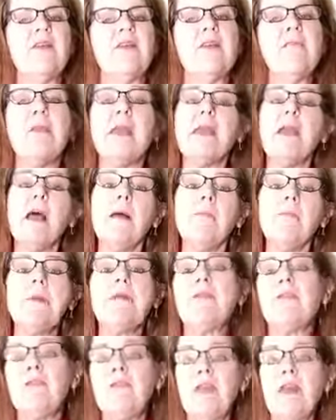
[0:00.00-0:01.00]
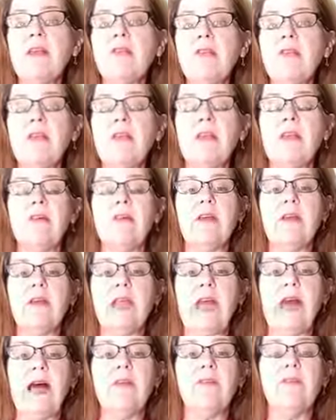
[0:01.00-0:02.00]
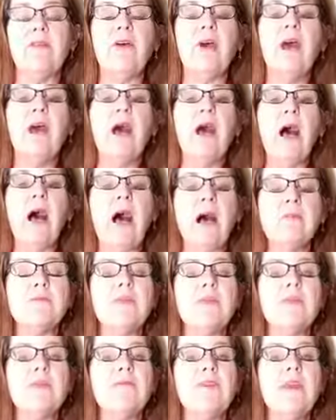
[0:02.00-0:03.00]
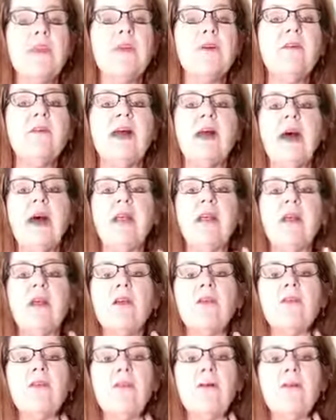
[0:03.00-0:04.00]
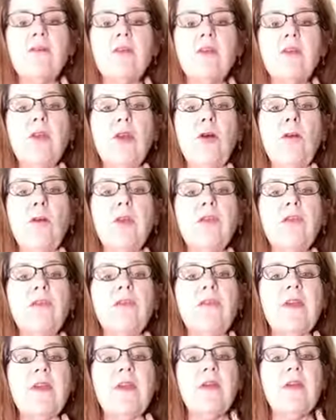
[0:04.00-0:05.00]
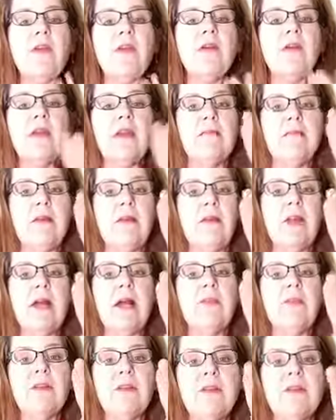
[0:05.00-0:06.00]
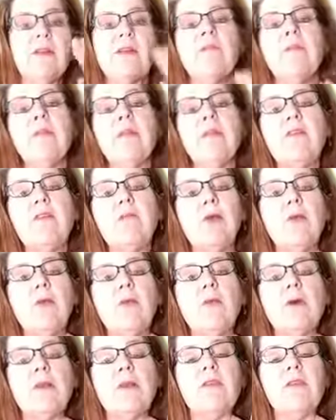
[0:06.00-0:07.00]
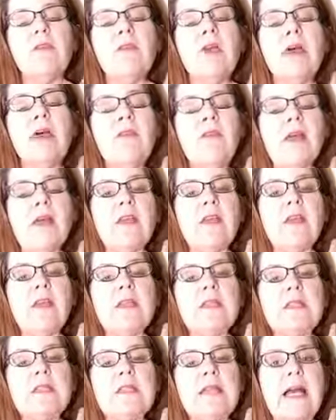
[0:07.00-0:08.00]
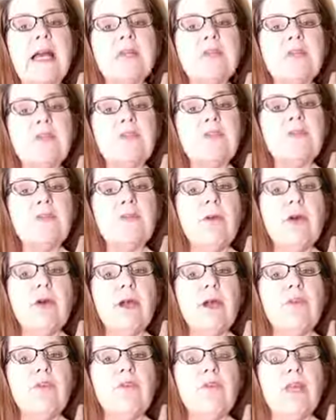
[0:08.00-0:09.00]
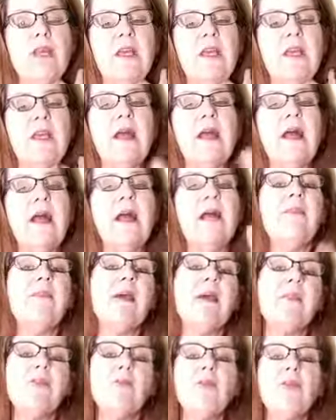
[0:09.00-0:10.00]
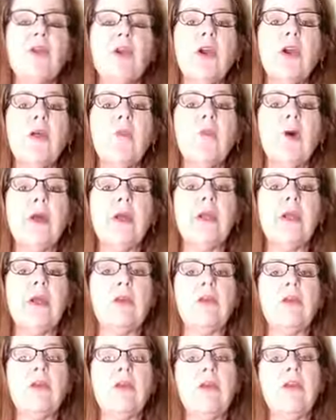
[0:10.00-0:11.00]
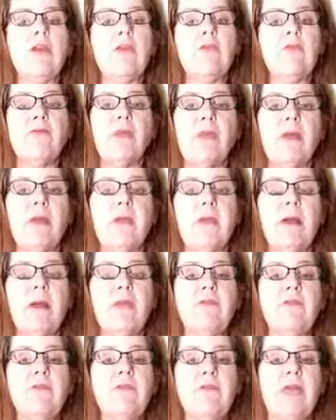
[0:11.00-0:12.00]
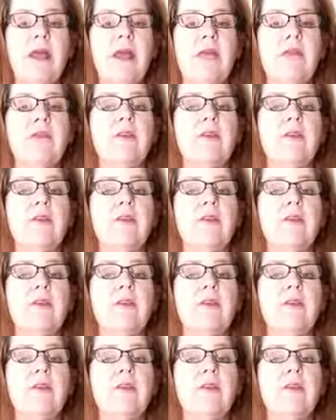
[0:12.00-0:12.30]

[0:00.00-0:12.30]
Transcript: It may not be sensitive enough to feel that. So if you know which finger, and very often it's some of these middle ones, that you can detect it strongest in, that's what you're going to want to use on your furry best friend.